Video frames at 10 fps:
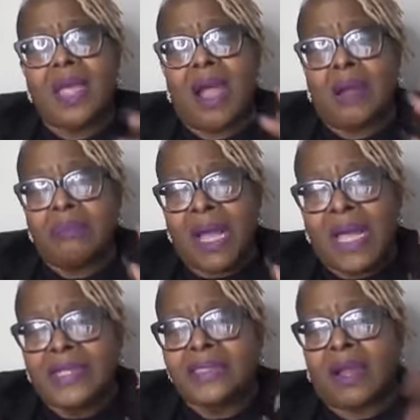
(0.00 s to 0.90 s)
our
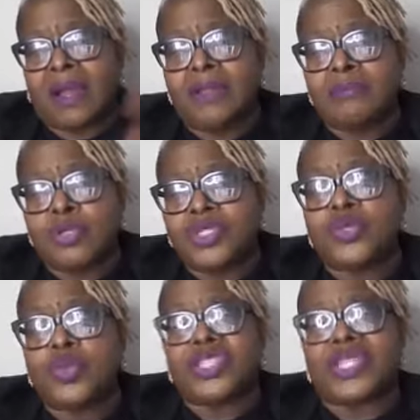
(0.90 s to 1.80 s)
minds, our
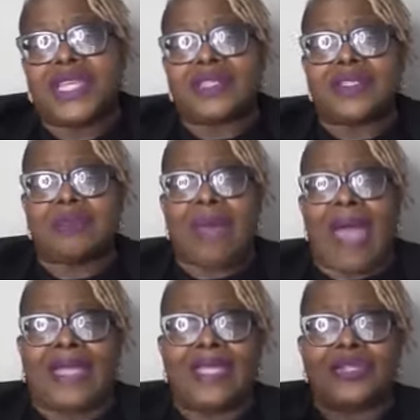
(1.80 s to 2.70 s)
emotions, which gets us
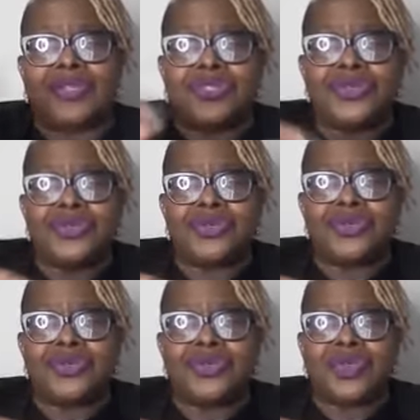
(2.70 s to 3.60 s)
back
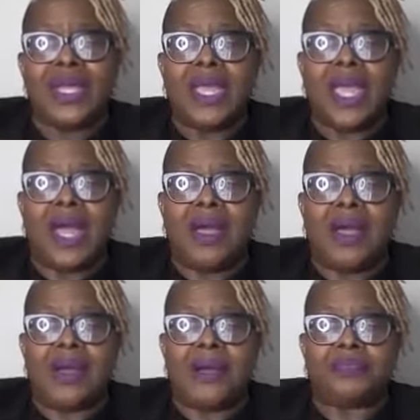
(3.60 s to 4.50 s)
into
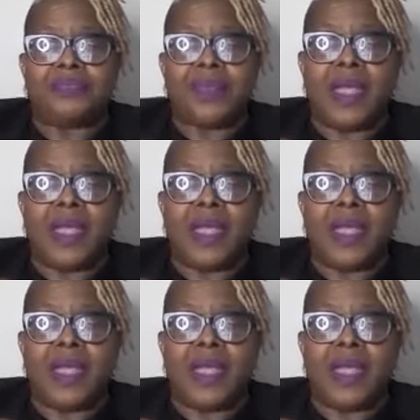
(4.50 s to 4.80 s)
a